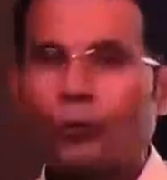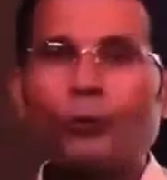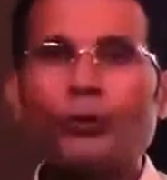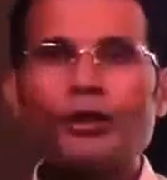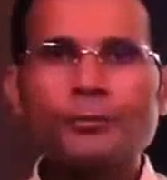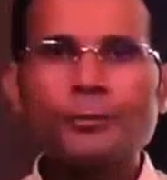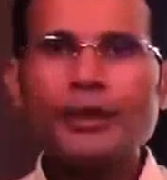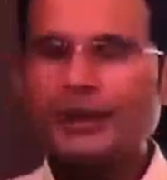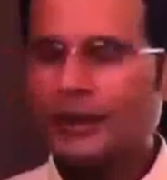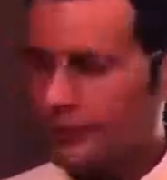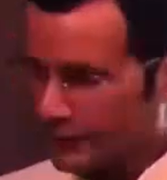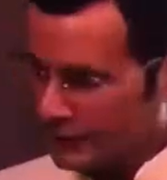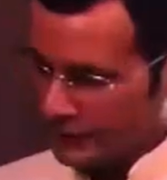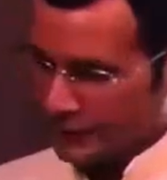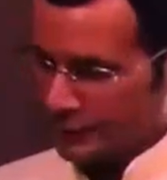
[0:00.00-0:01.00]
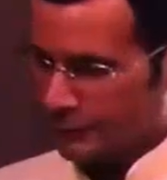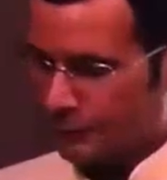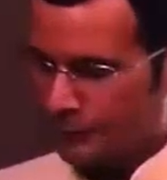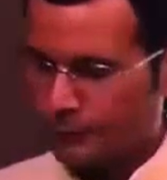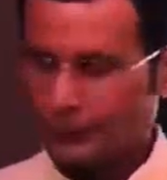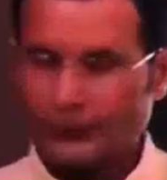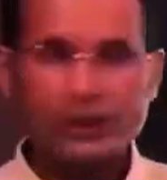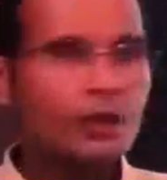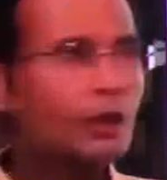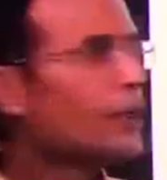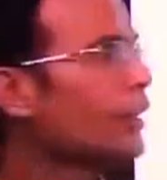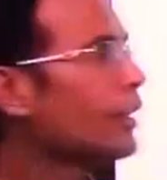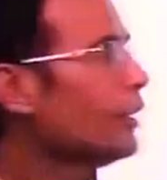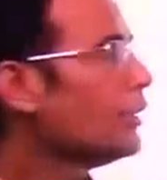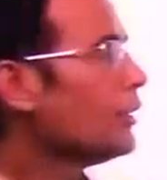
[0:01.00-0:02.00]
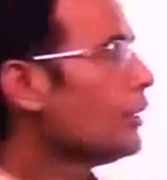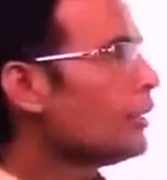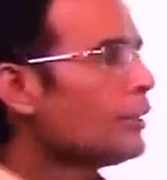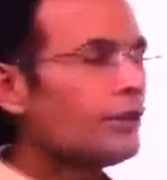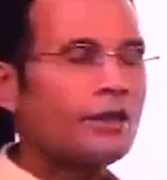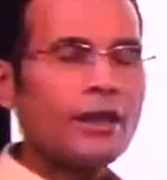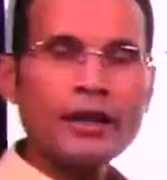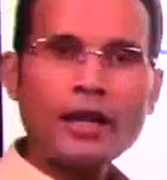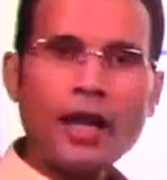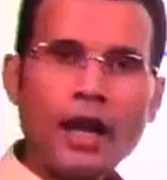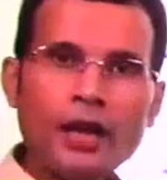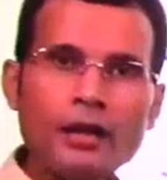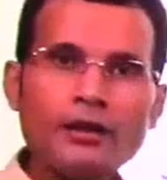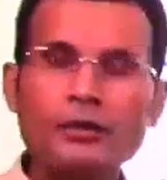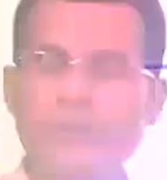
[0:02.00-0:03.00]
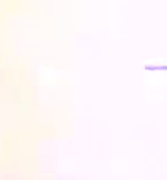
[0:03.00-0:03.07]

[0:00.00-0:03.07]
Which means there are